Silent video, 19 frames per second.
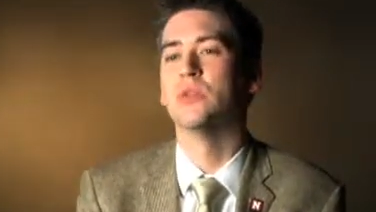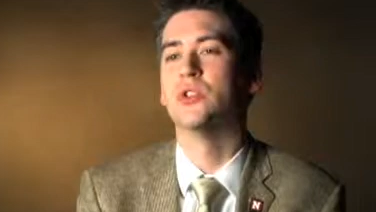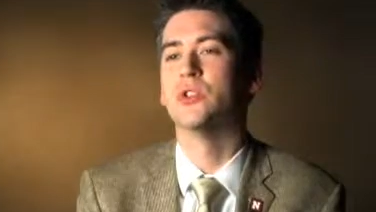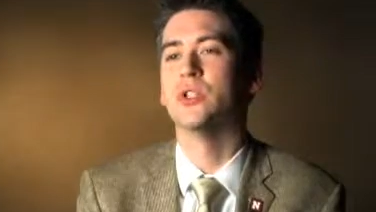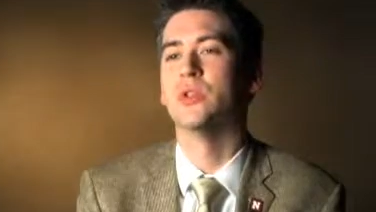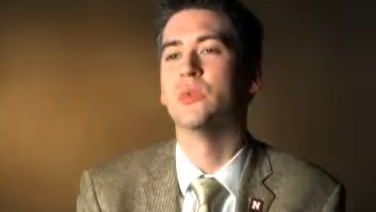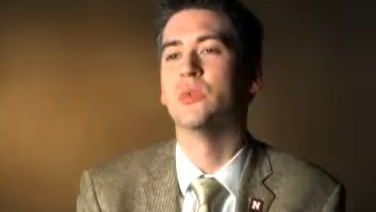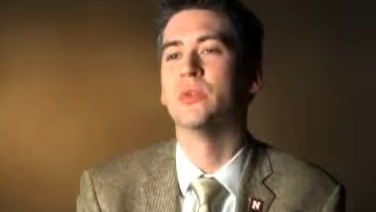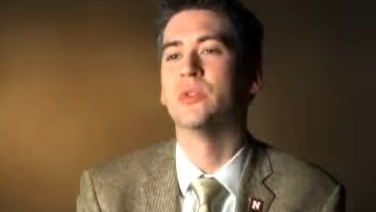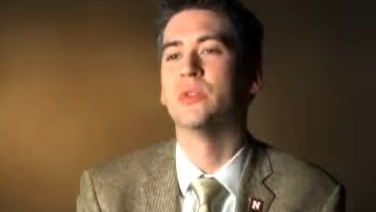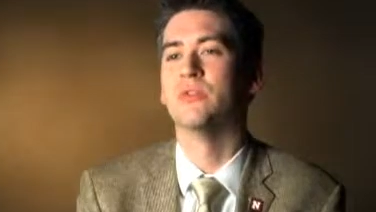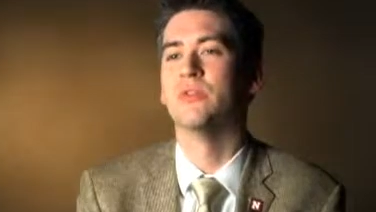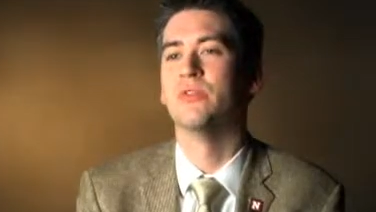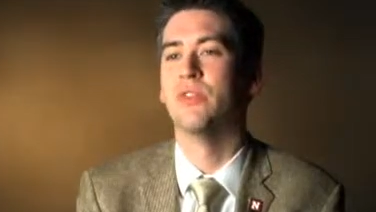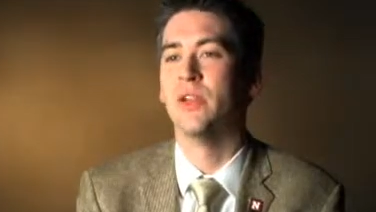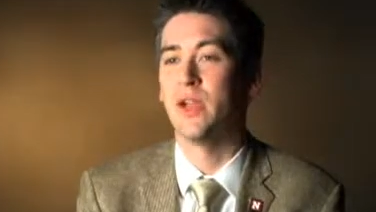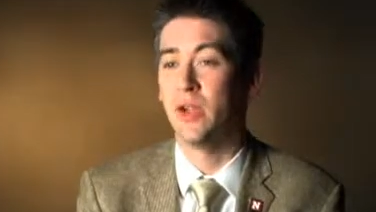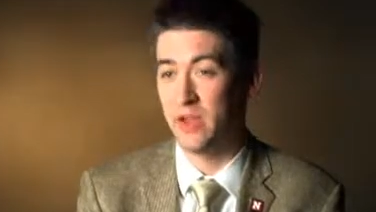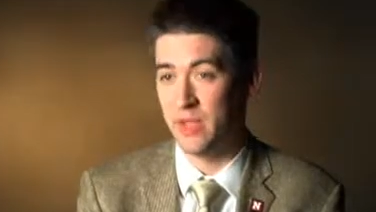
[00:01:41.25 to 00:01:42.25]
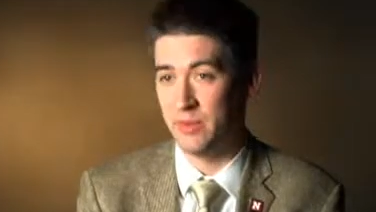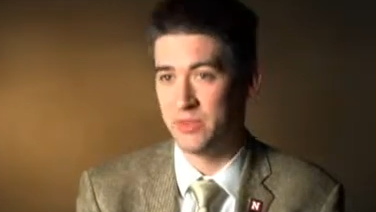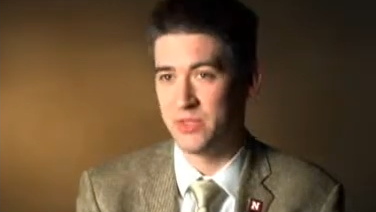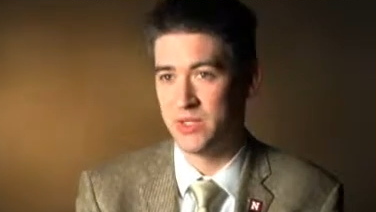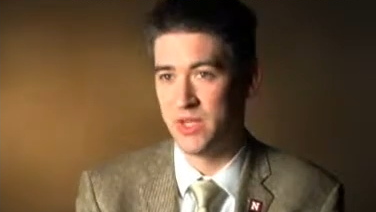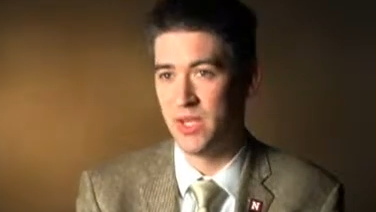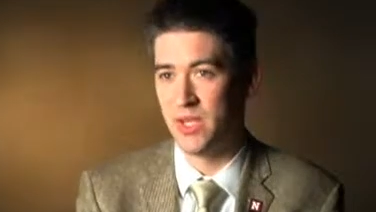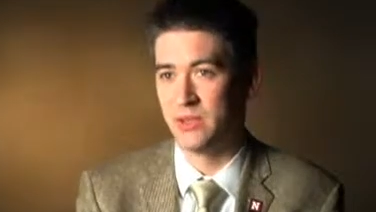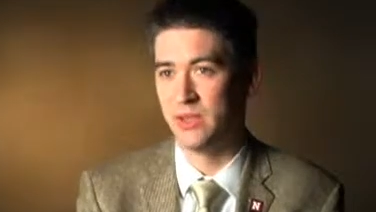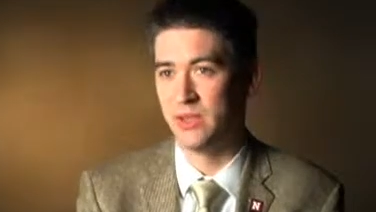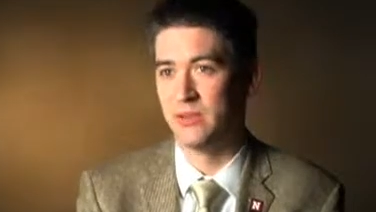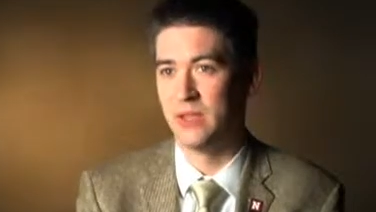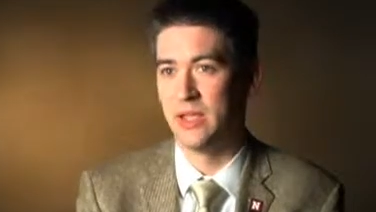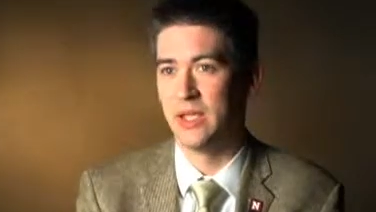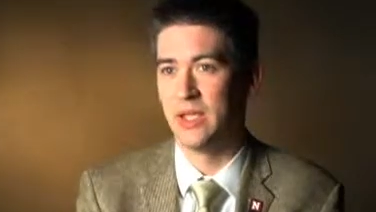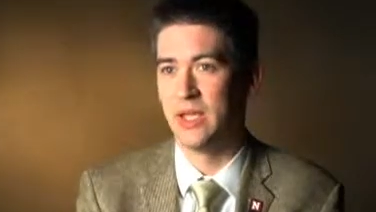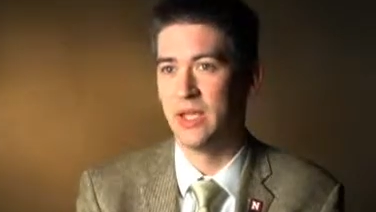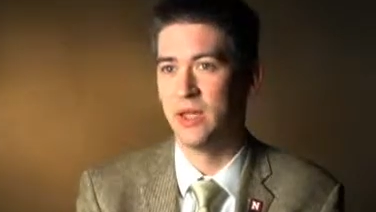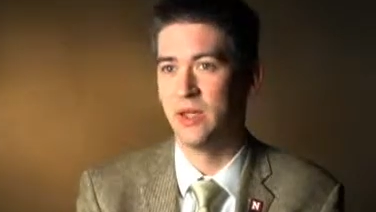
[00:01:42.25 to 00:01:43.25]
She was very upset that
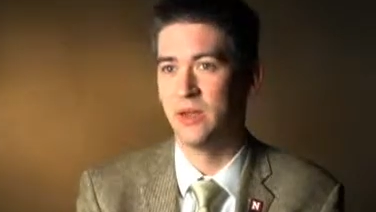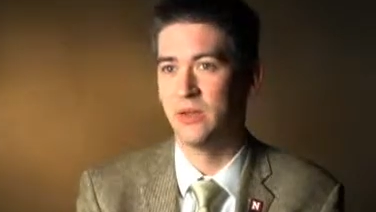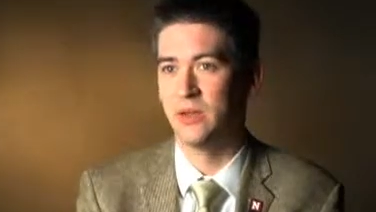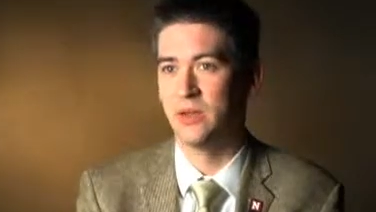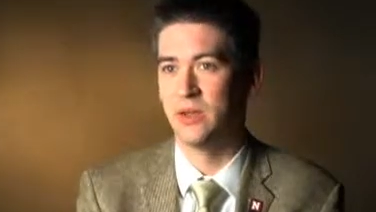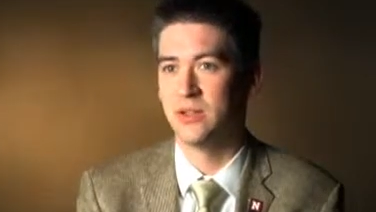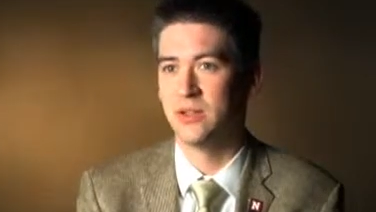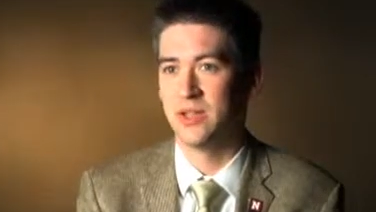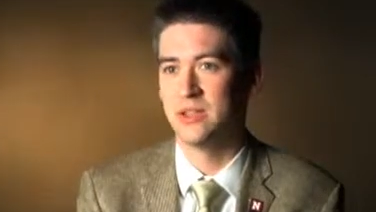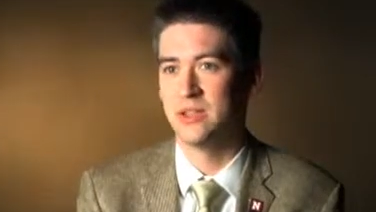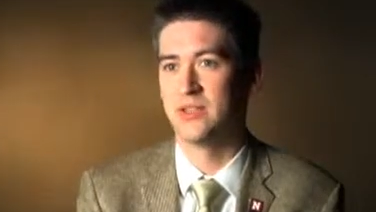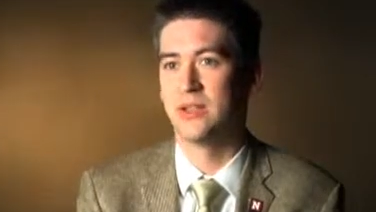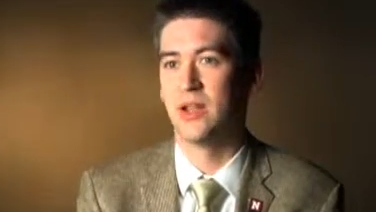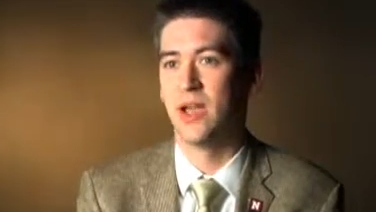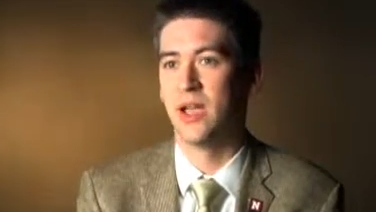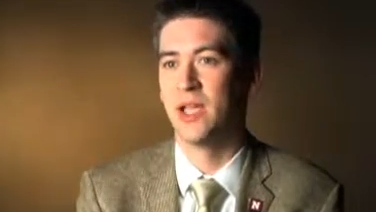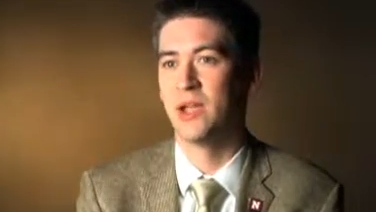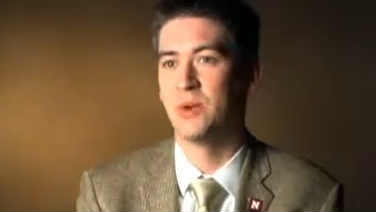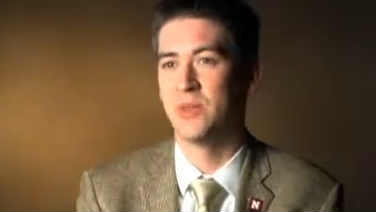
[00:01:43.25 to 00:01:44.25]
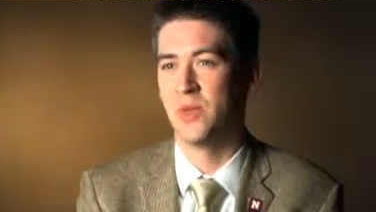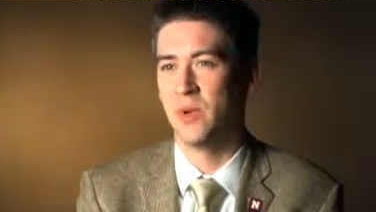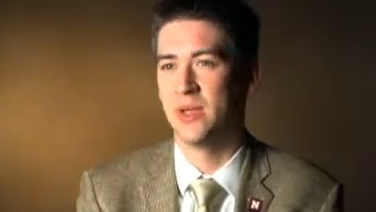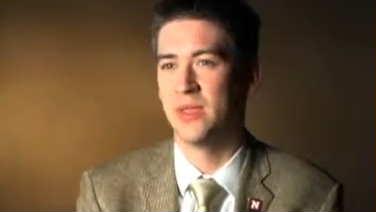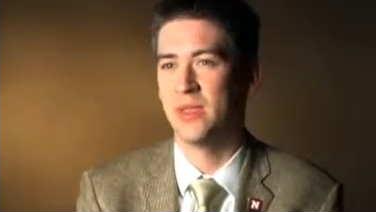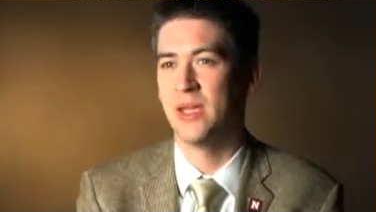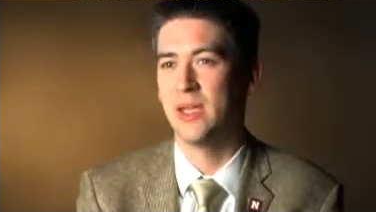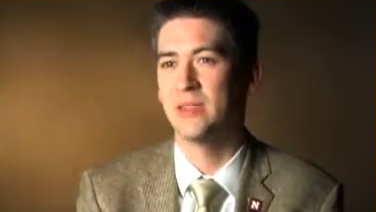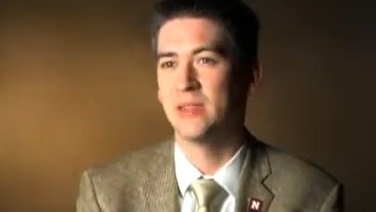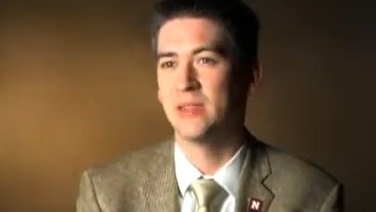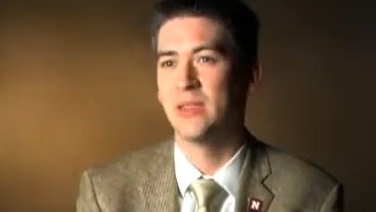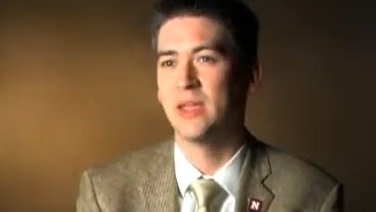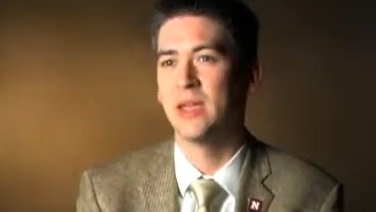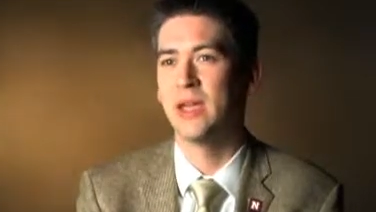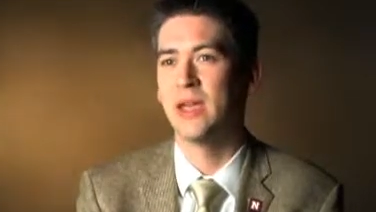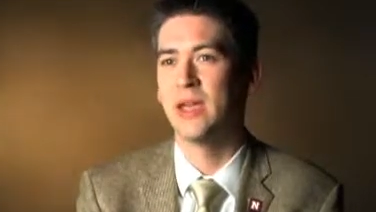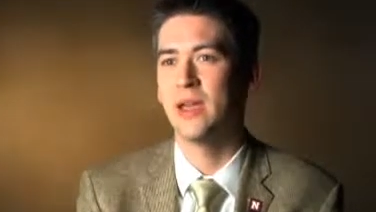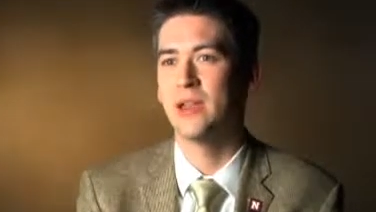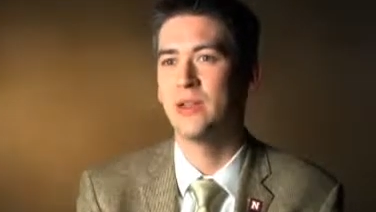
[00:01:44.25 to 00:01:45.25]
they had contested Iowa the way they
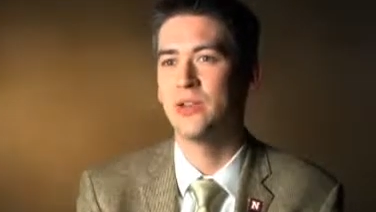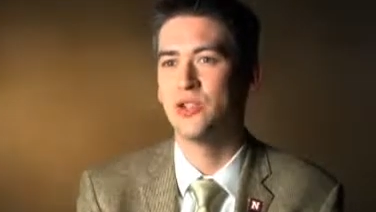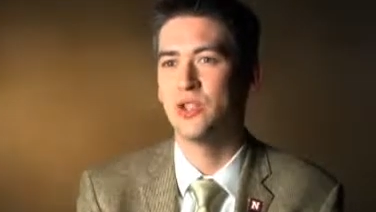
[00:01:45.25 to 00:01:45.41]
had.